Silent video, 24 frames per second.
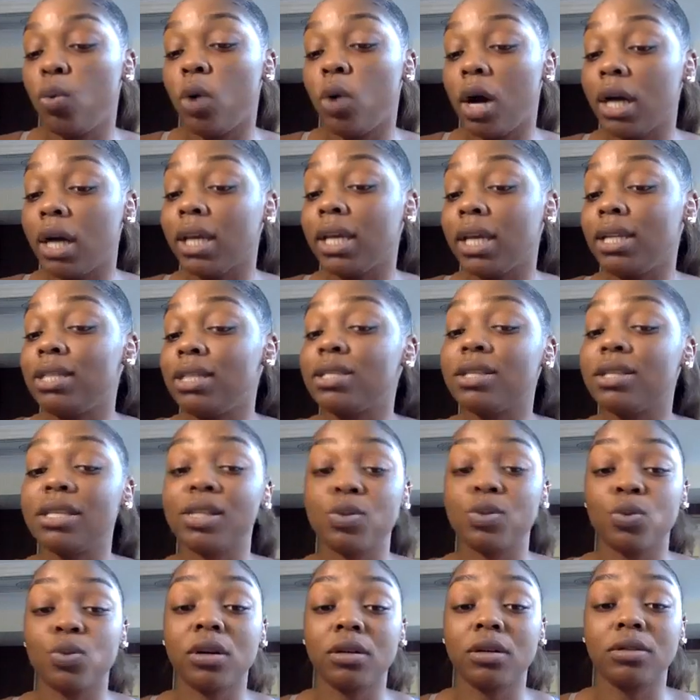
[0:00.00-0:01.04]
walk into
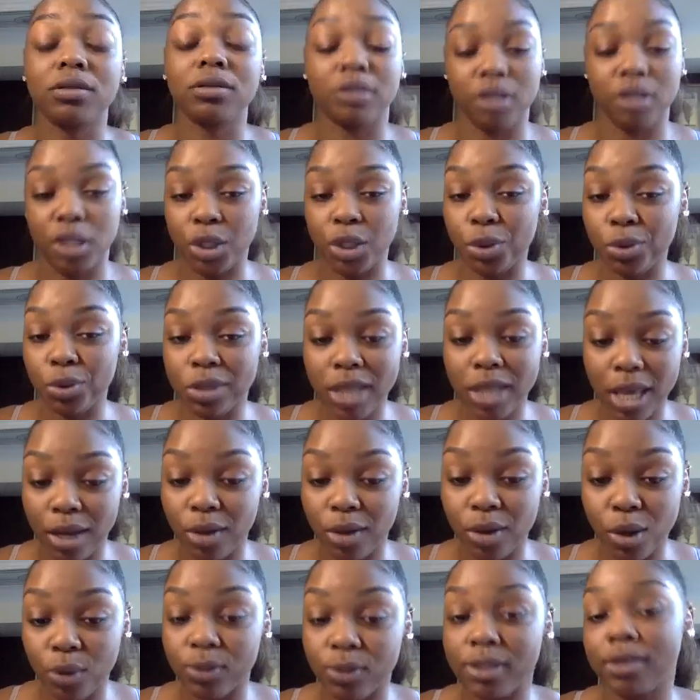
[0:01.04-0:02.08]
this world, you take
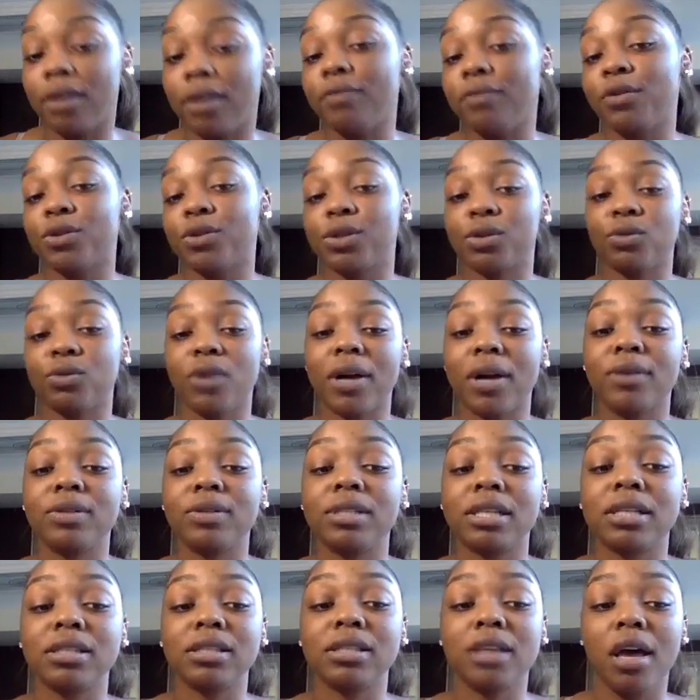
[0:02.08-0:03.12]
notes of your
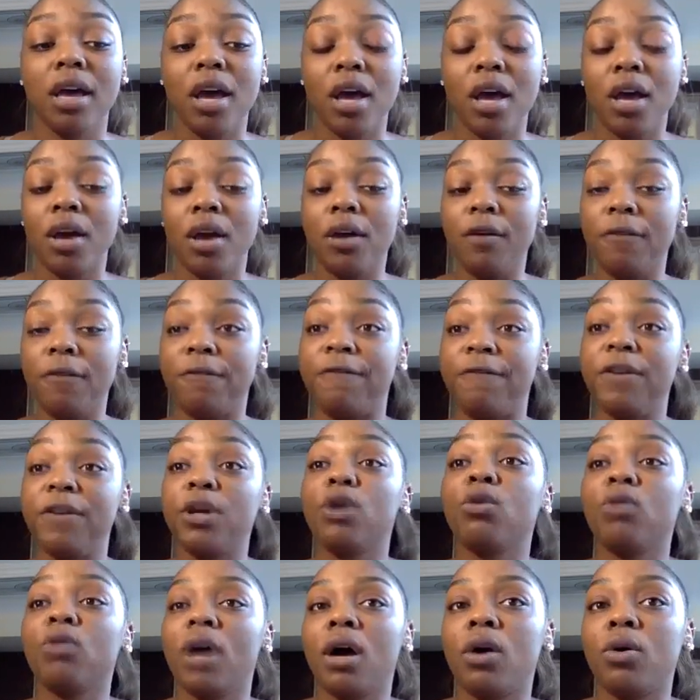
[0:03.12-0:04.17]
surroundings,
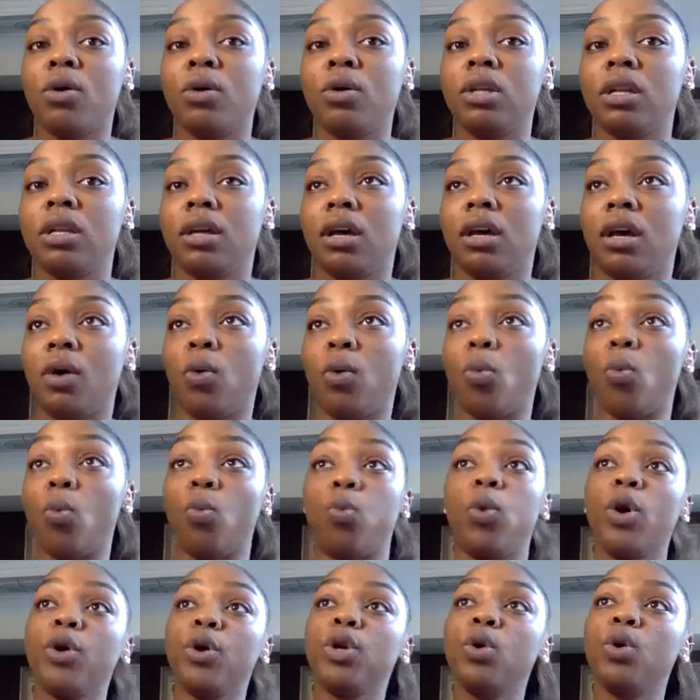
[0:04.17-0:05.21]
figure out
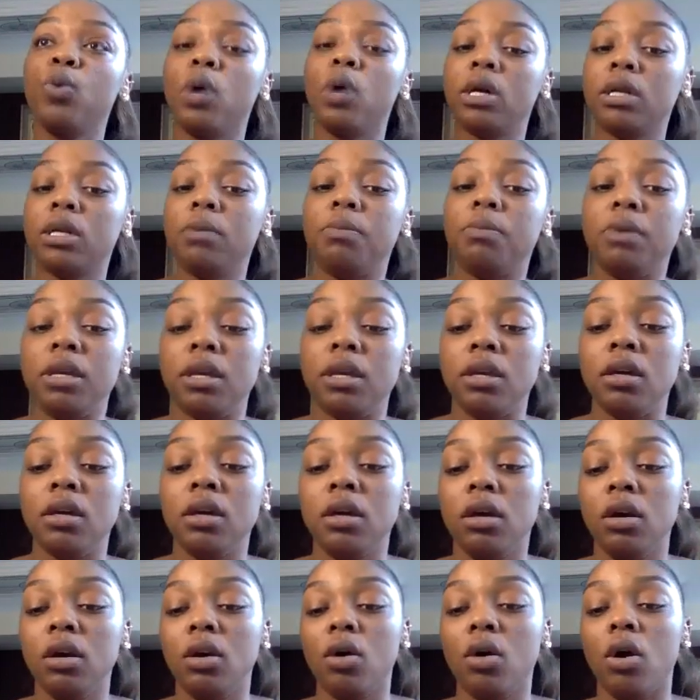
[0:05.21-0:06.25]
where you want to be,
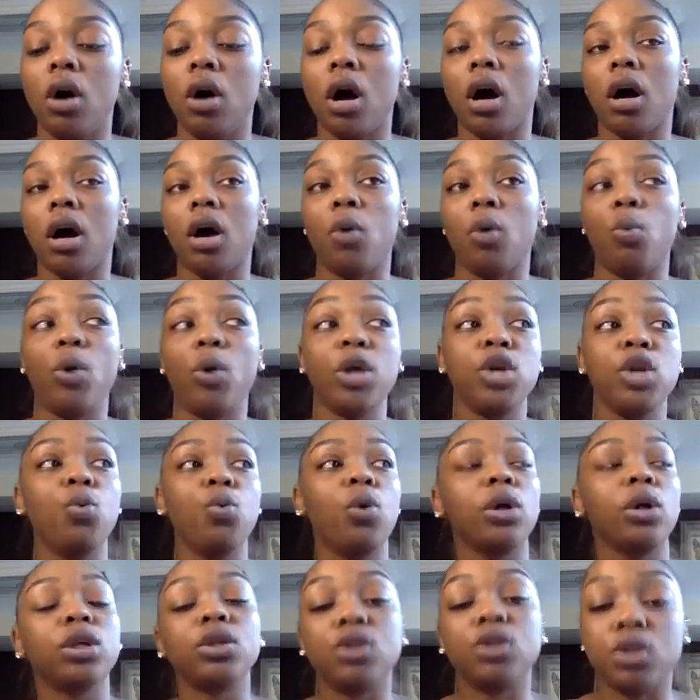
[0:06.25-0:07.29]
uh, what you
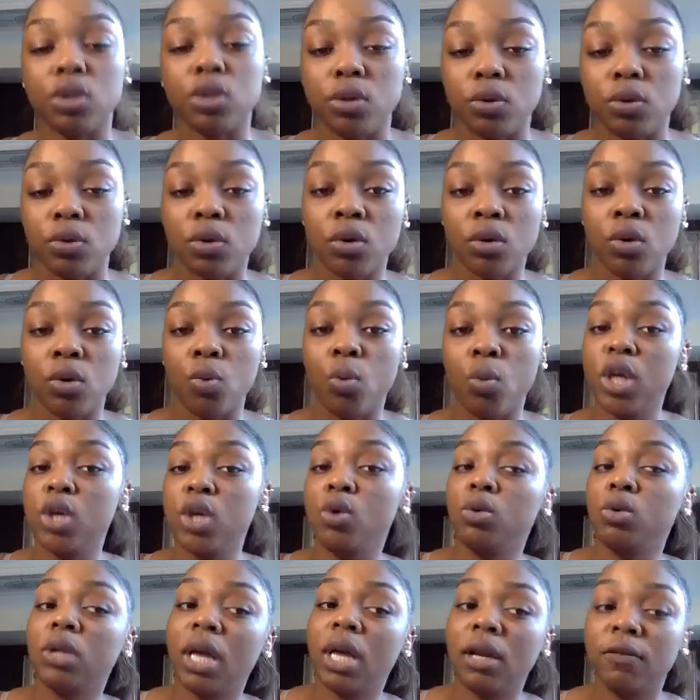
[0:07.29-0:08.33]
want to do, what
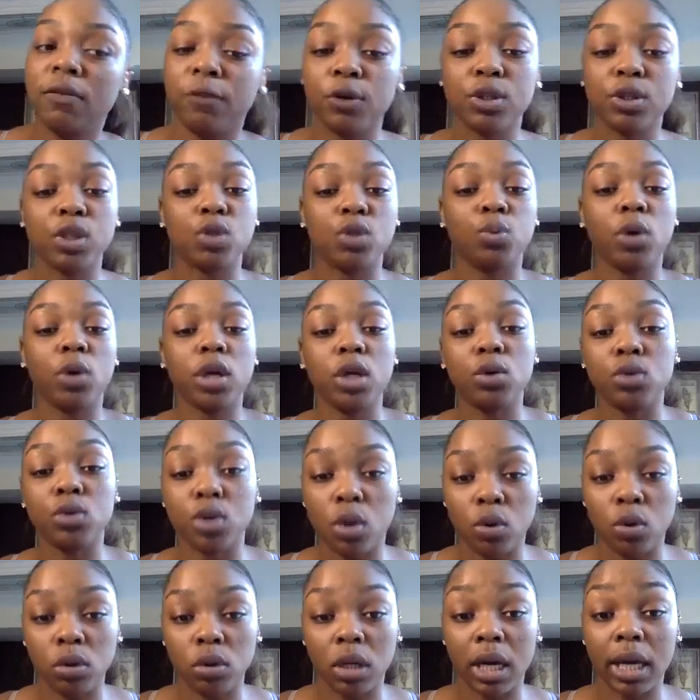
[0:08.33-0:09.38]
you like versus what you
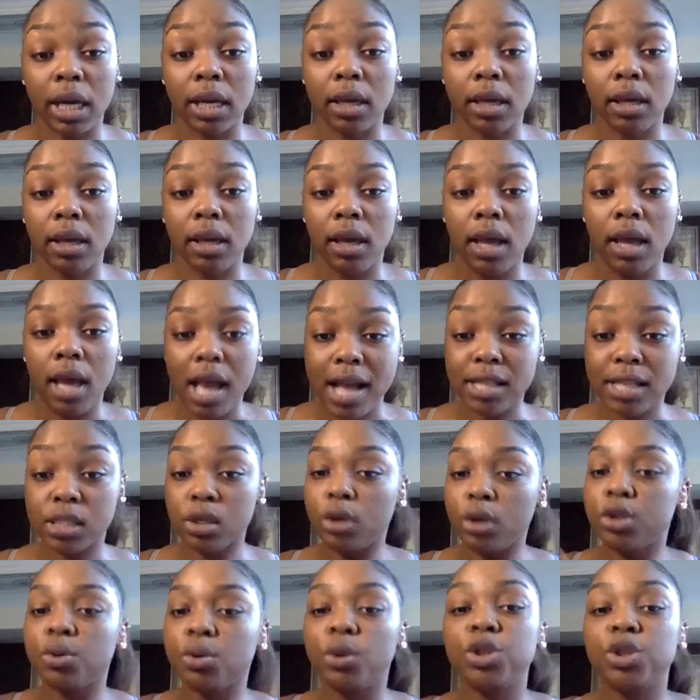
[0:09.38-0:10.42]
don't like, and
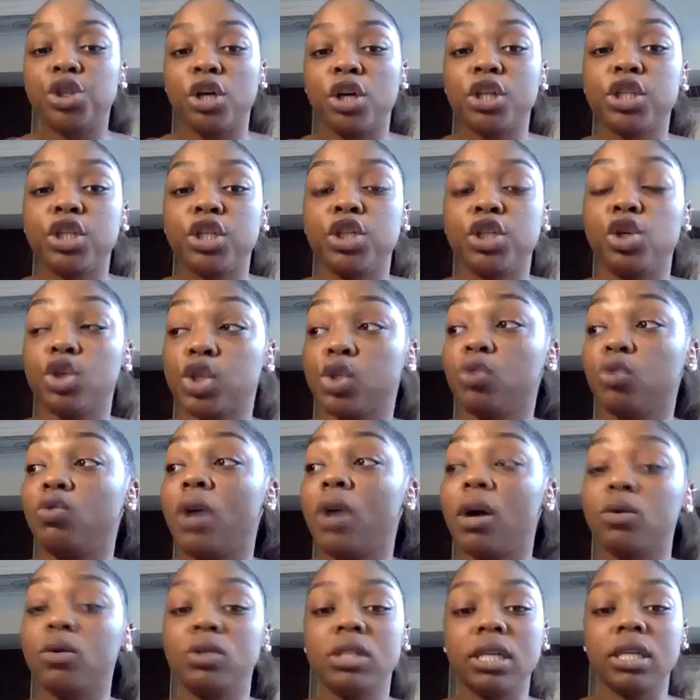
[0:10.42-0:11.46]
start to adjust your
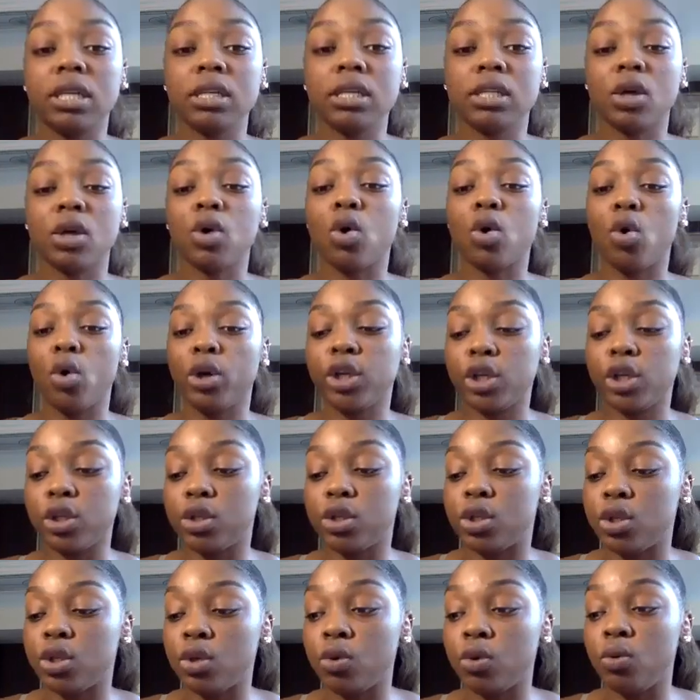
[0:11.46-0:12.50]
surroundings according
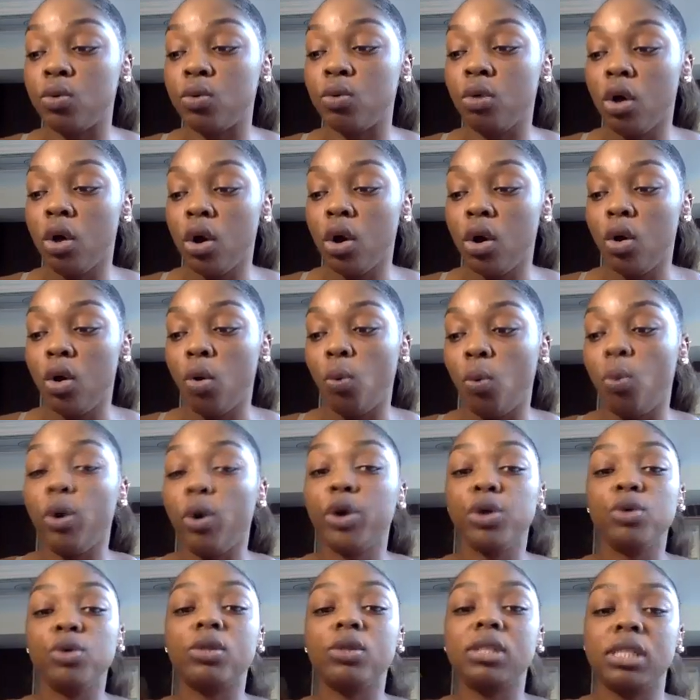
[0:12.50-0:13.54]
to where
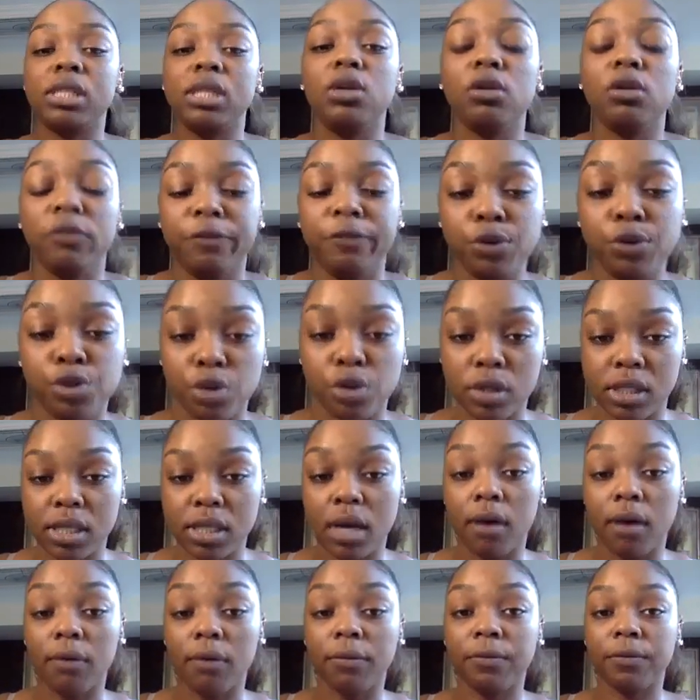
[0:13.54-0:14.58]
you see your future
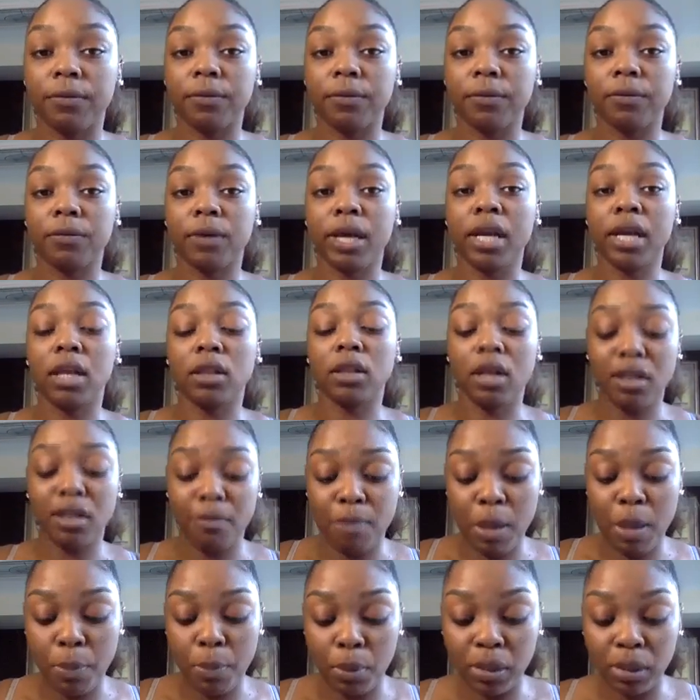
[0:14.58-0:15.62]
self right? A lot of
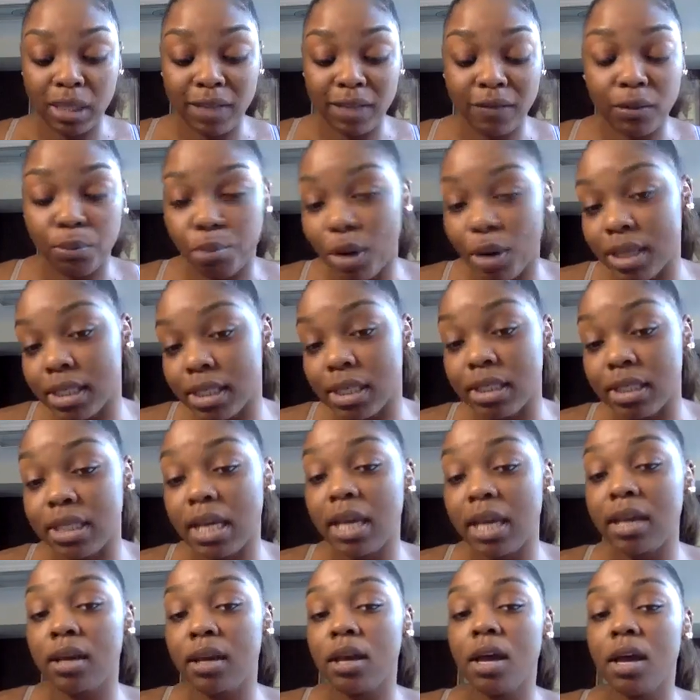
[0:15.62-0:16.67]
people live in present
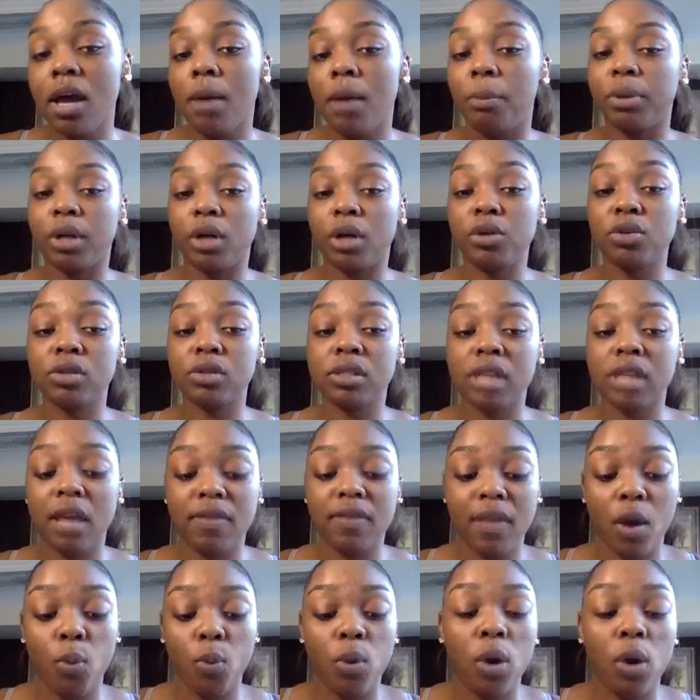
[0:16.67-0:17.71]
day, but
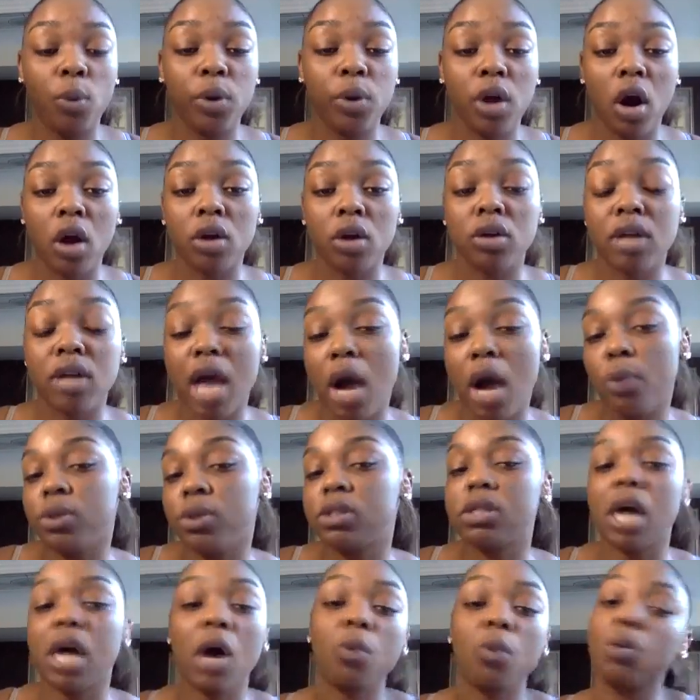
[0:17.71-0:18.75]
understand that where we are now
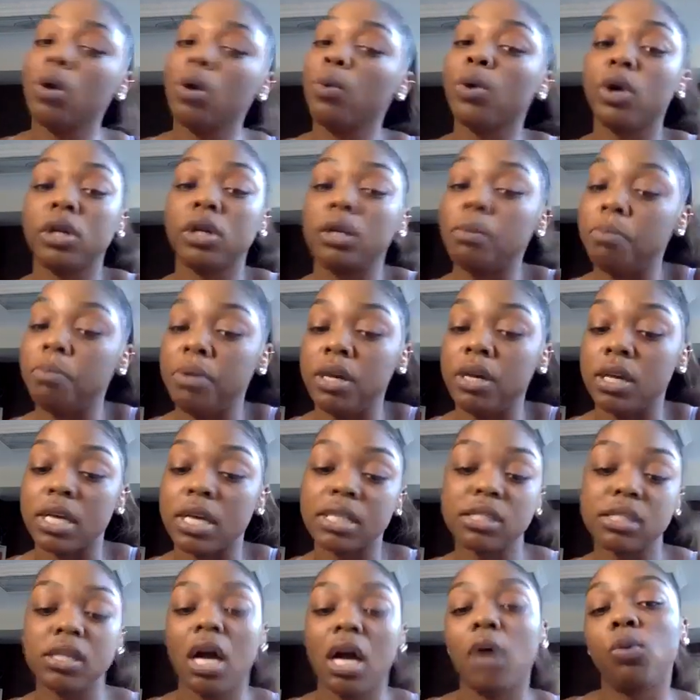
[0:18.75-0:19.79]
is not where we're going to be.
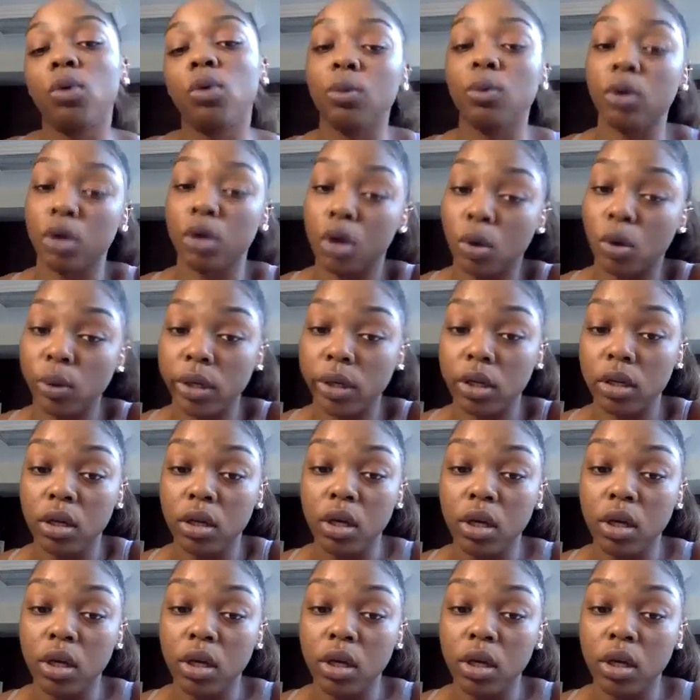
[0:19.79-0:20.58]
It's not where we're going.